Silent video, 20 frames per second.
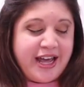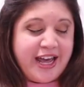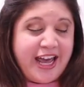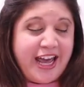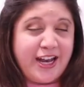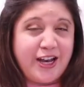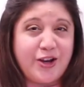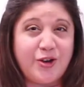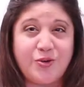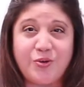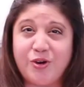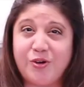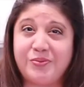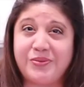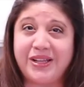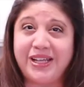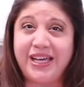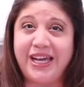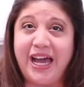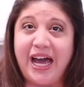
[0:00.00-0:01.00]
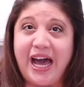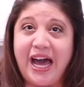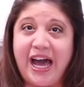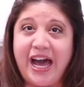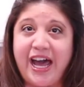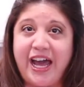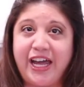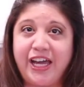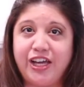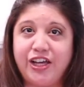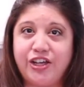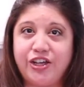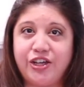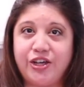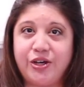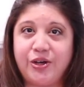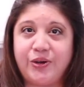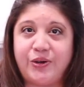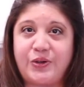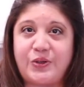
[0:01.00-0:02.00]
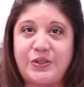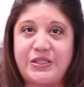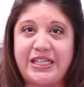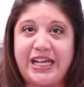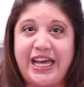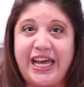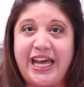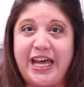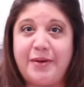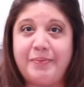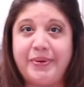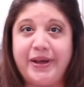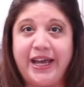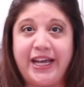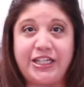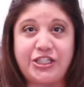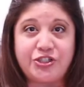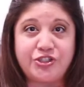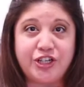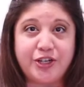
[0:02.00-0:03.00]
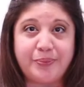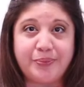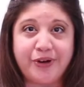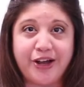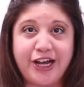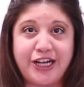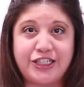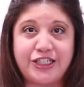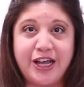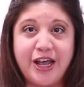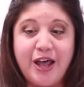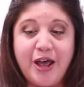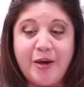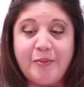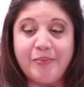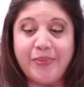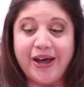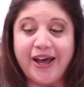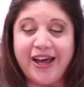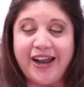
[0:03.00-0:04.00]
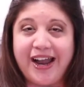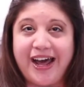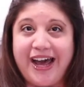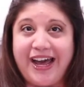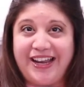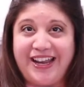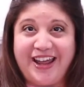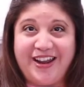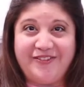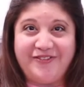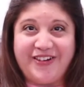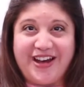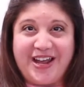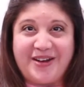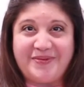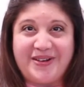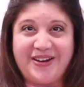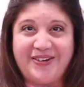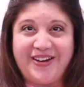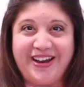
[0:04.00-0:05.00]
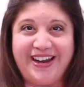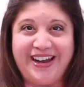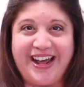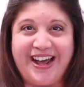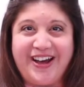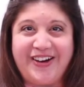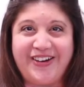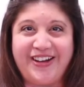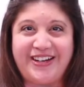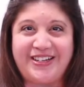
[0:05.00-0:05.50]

And normally I use a pastry brush, but I can't find mine right now.